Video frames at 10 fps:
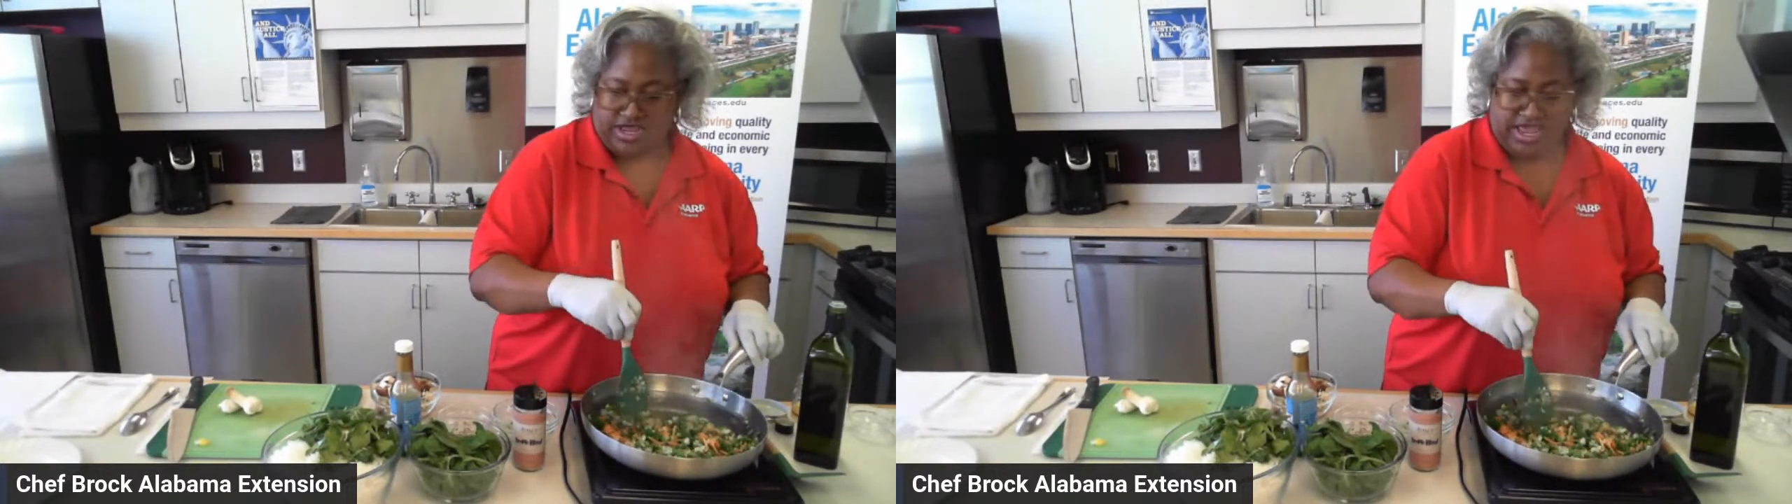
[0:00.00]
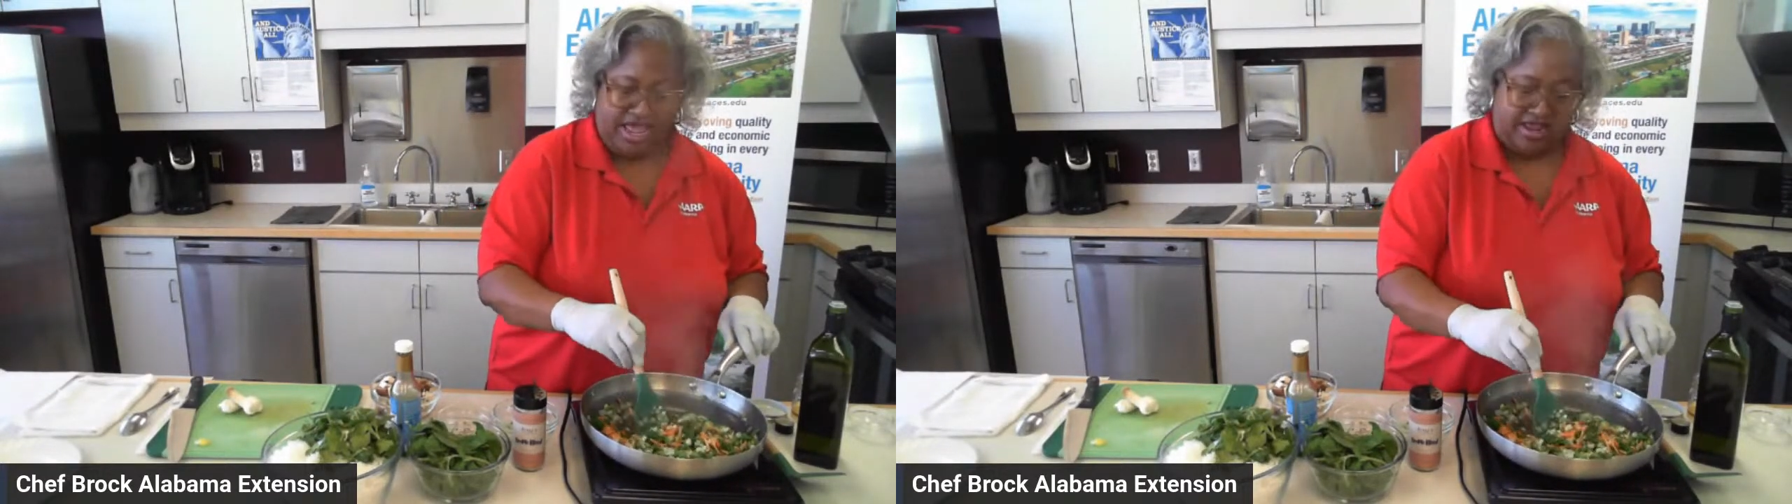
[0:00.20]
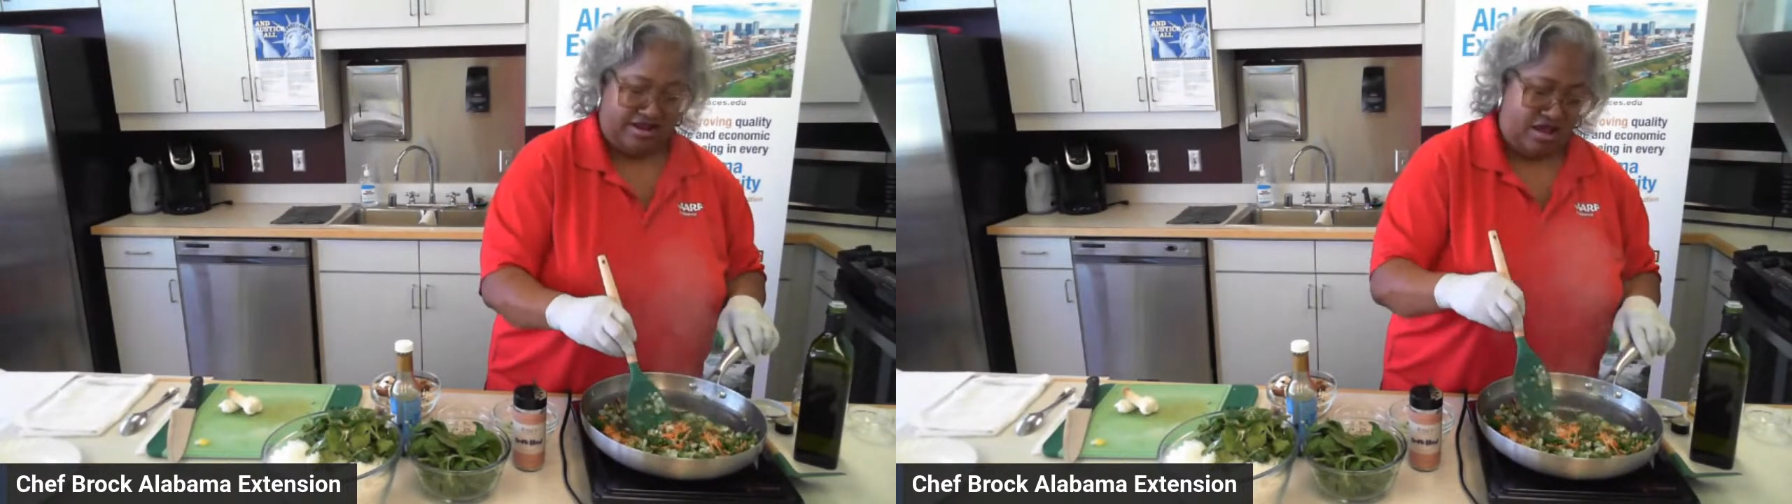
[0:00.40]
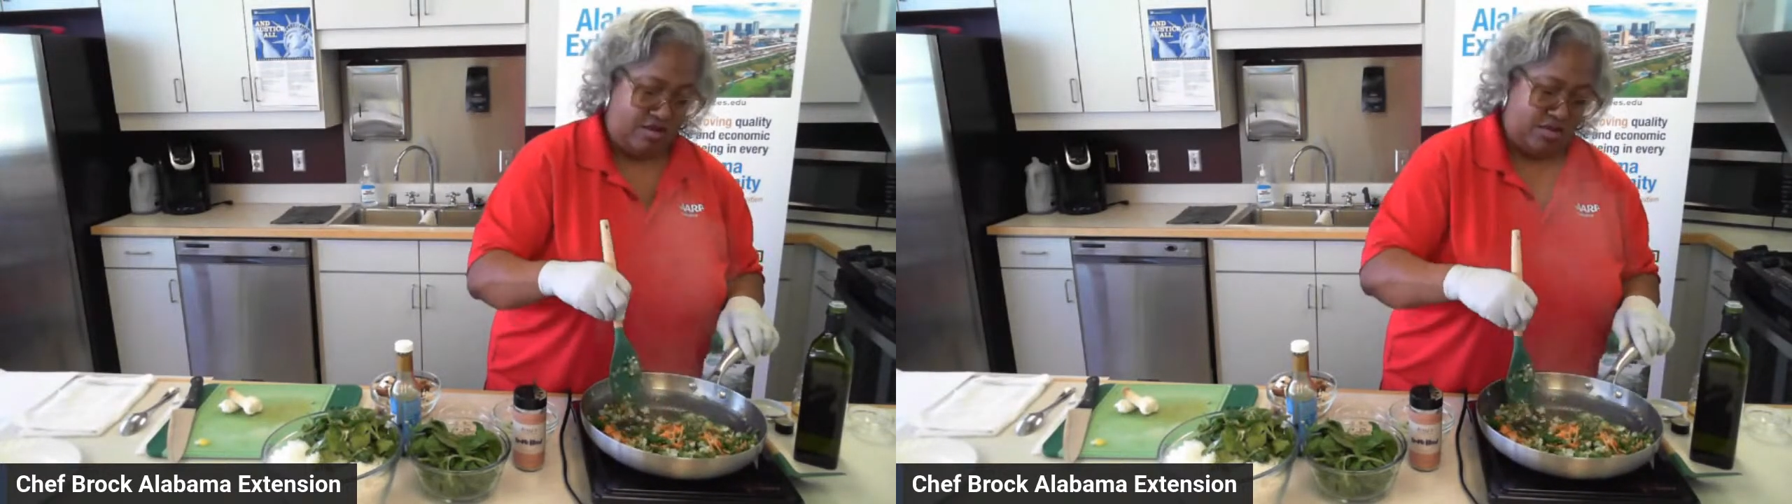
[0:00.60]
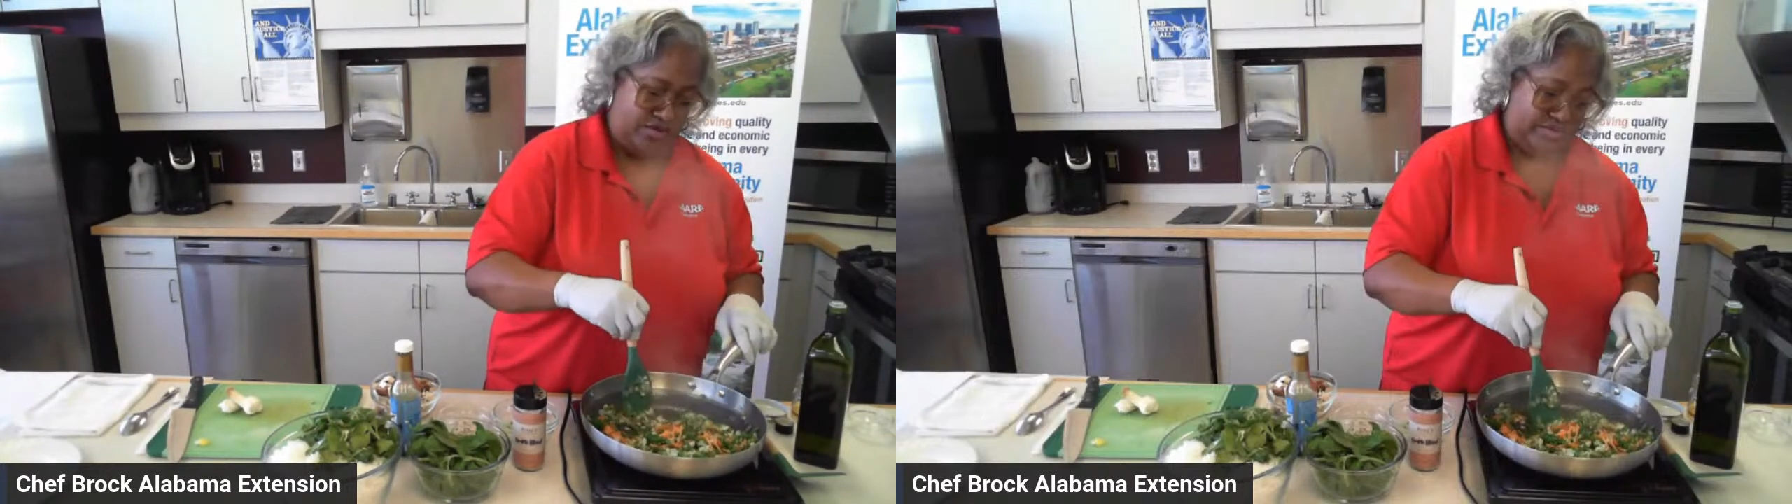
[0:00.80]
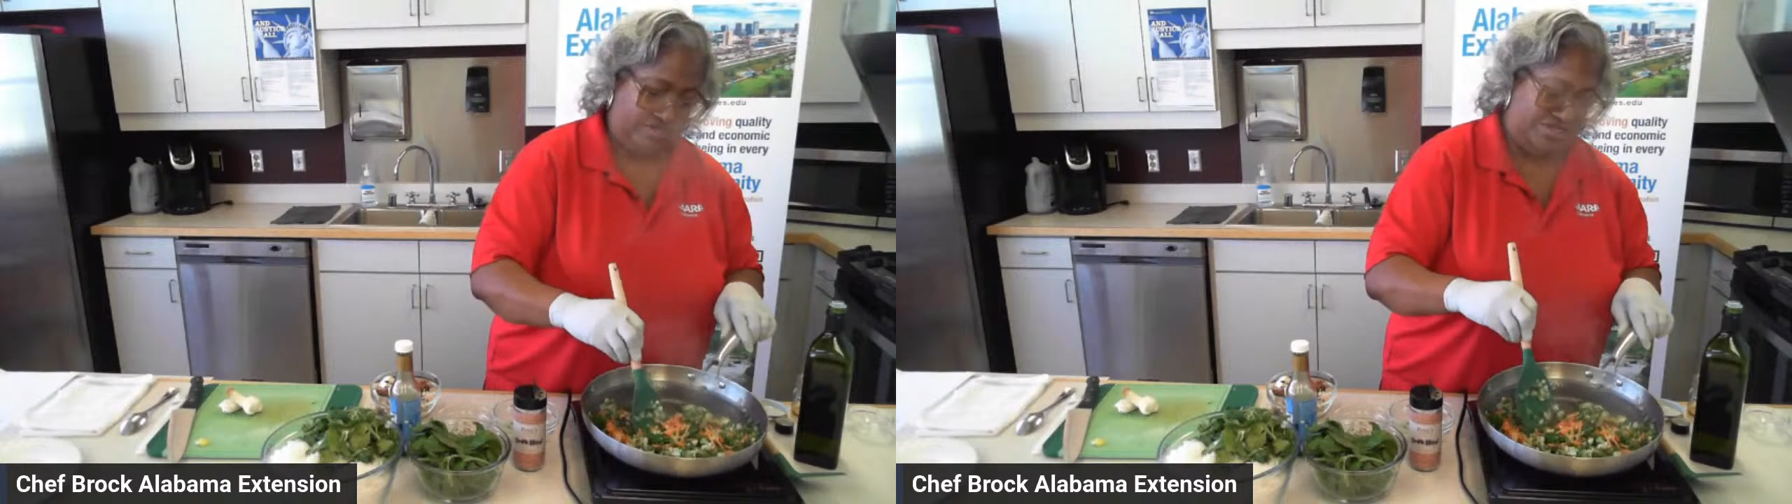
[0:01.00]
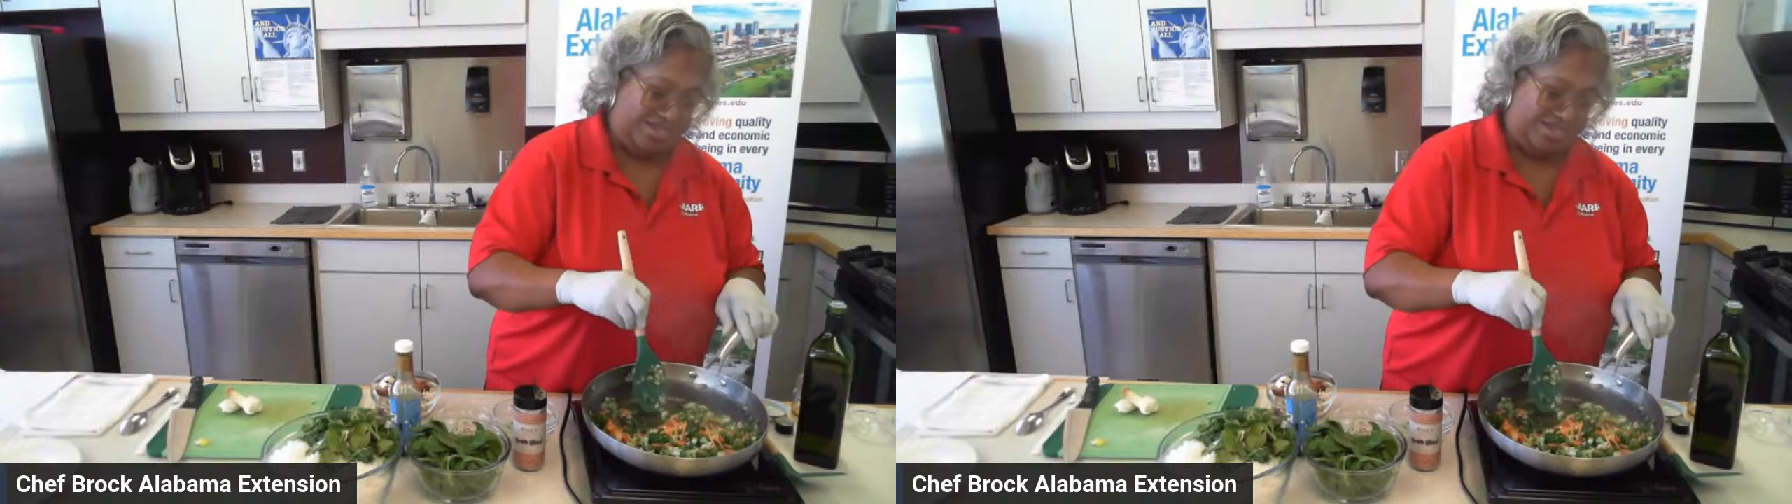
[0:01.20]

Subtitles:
got almost